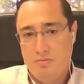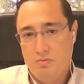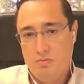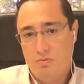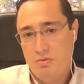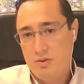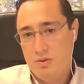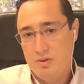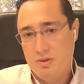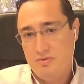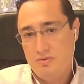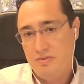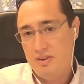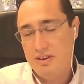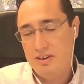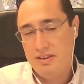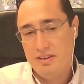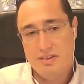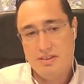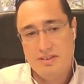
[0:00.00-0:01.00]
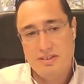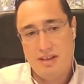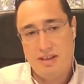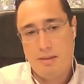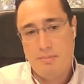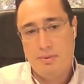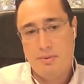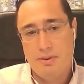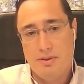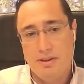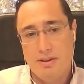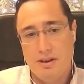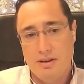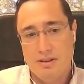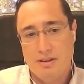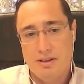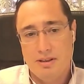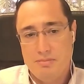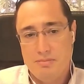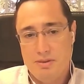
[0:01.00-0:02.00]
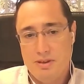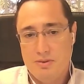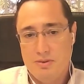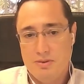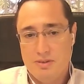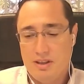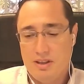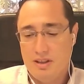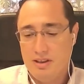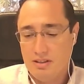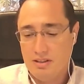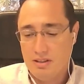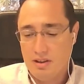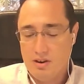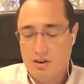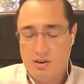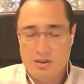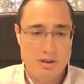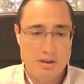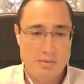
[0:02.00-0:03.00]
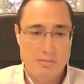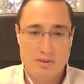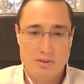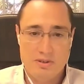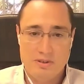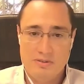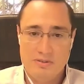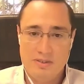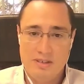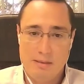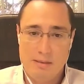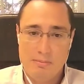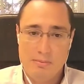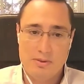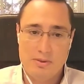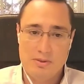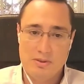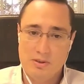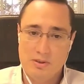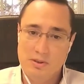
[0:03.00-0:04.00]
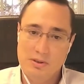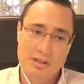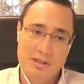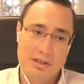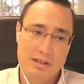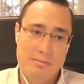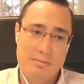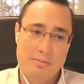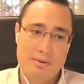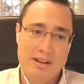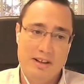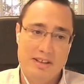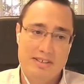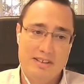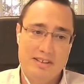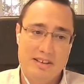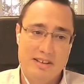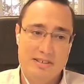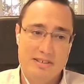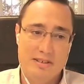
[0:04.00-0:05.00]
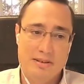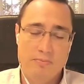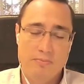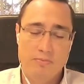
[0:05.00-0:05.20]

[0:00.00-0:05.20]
uses very little sample and can be used on large numbers of samples early in the process.